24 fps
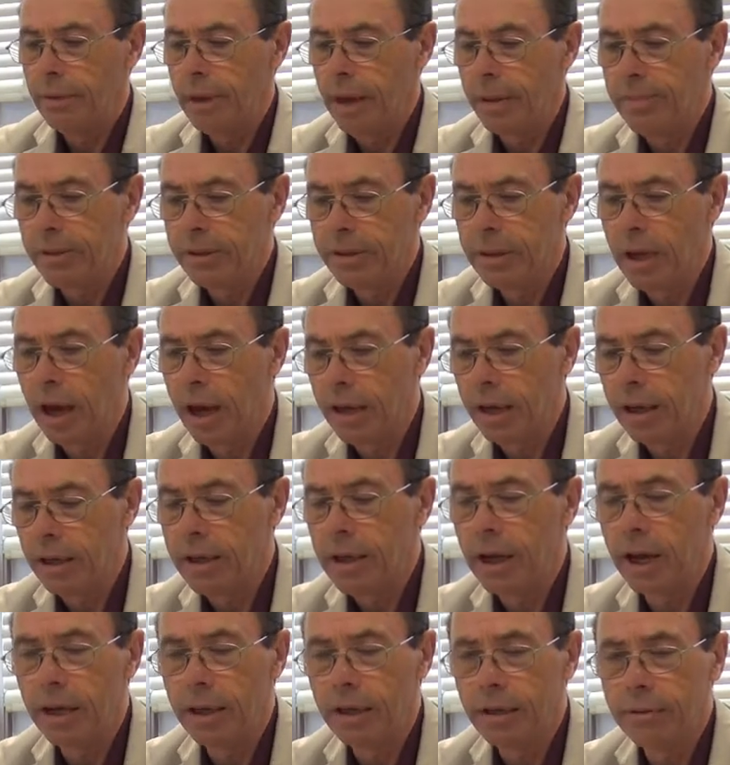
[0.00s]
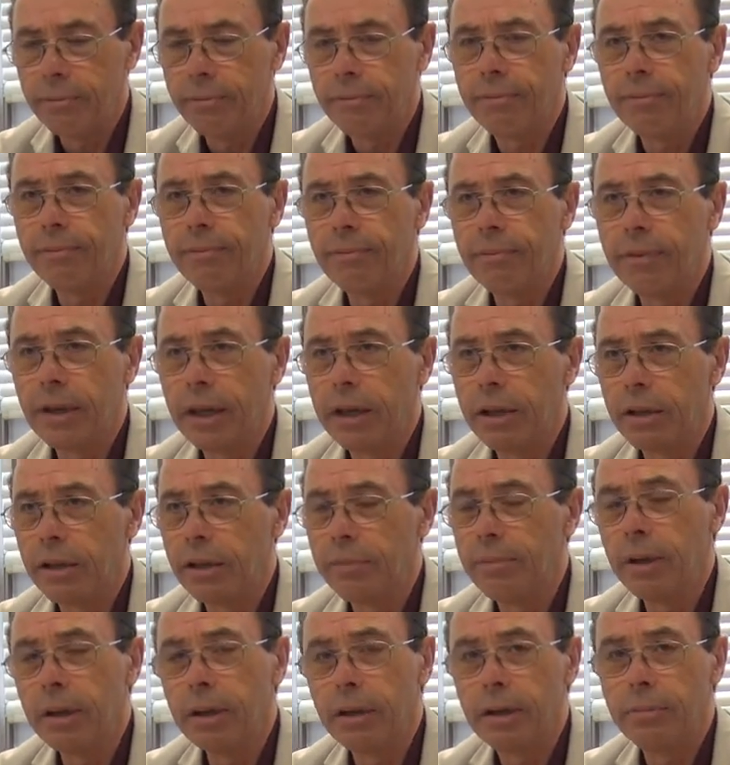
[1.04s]
episodic kind of
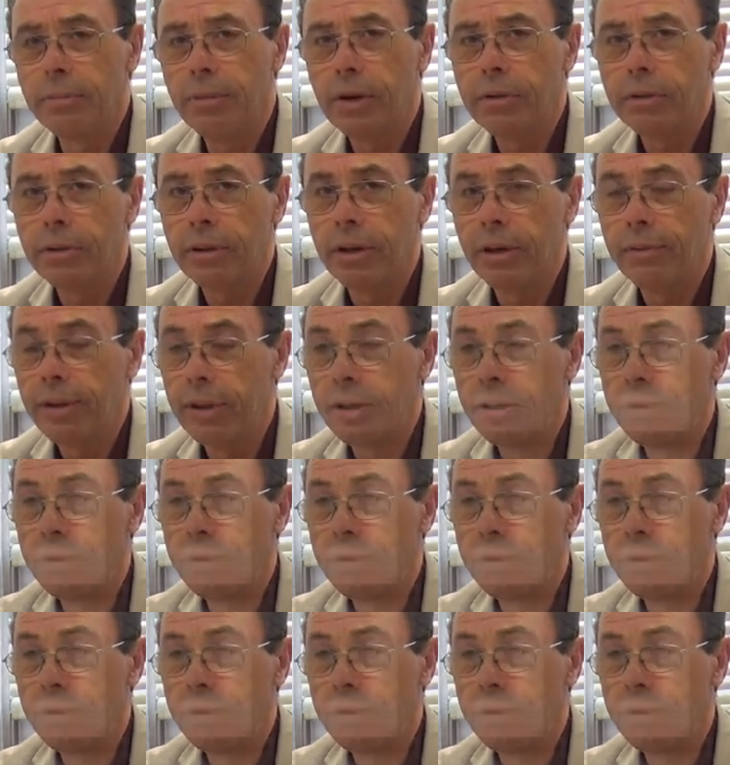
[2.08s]
theater, but in The Motion of